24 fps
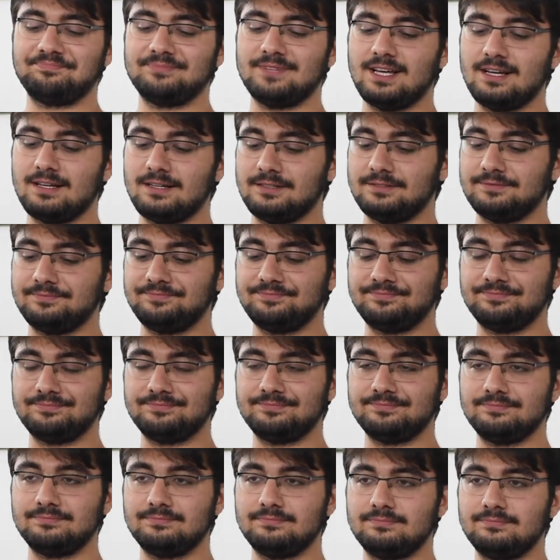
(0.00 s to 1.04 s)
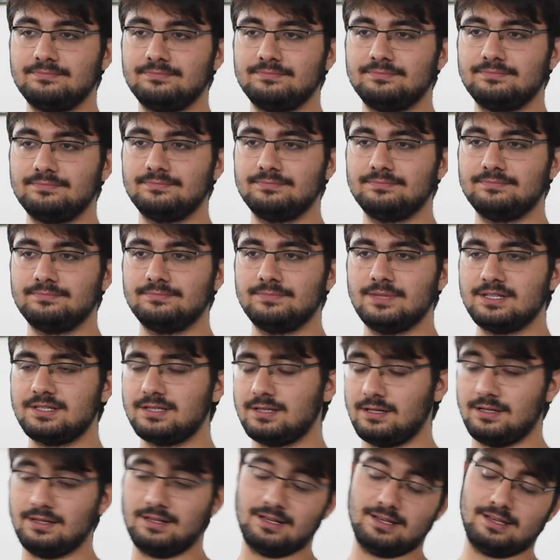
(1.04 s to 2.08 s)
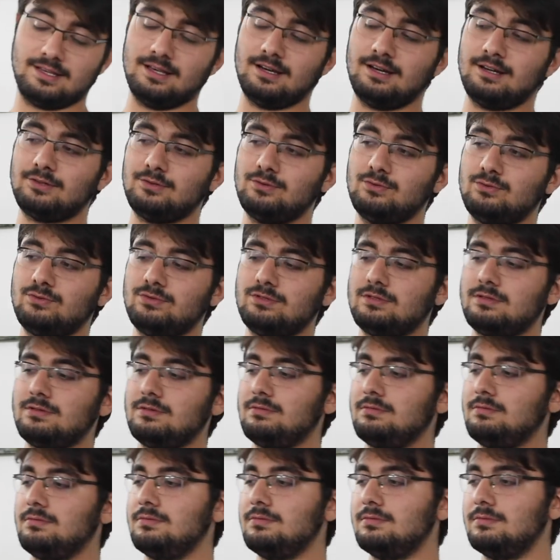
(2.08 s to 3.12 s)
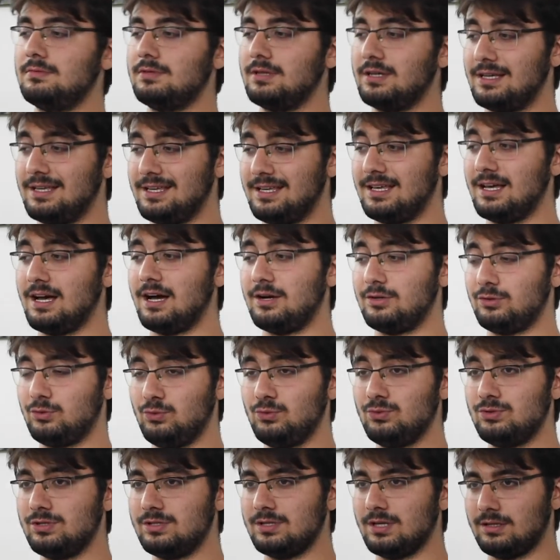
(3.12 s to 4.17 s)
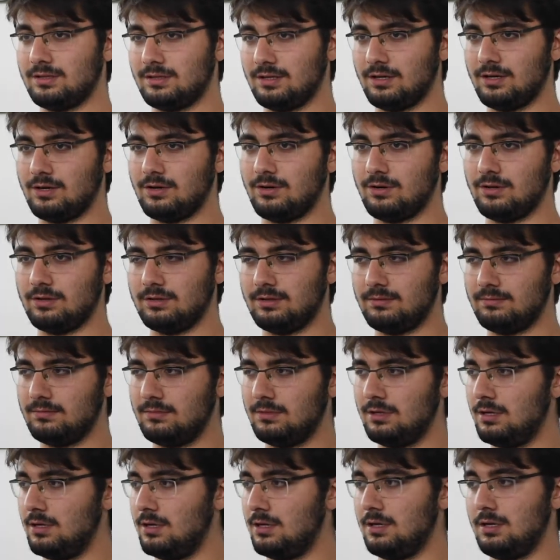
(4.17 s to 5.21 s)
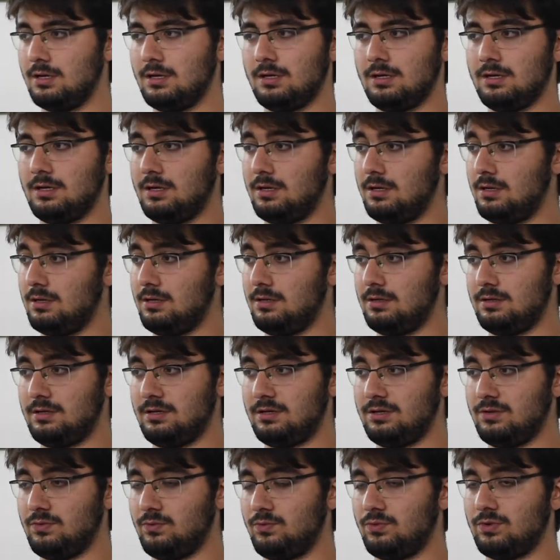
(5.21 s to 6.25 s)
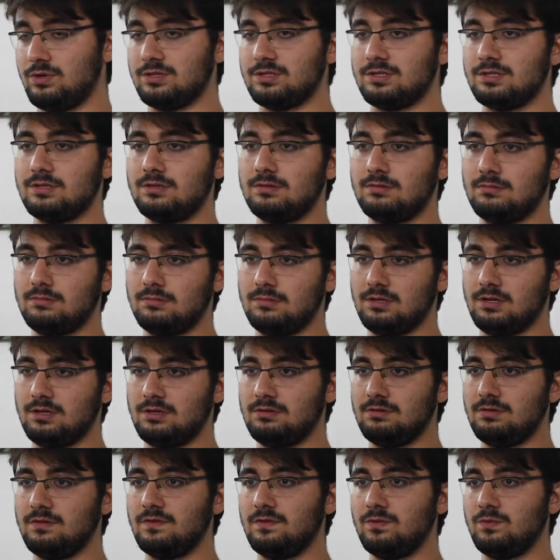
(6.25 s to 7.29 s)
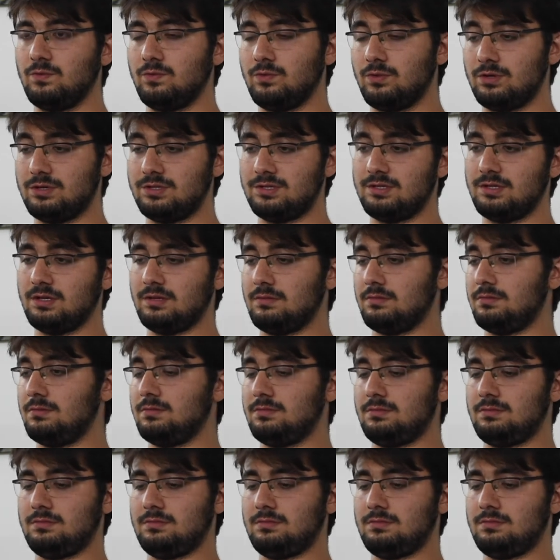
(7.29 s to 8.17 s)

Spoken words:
yeah, basically the Kyartus that they call them, they're the worst. They're even worse than,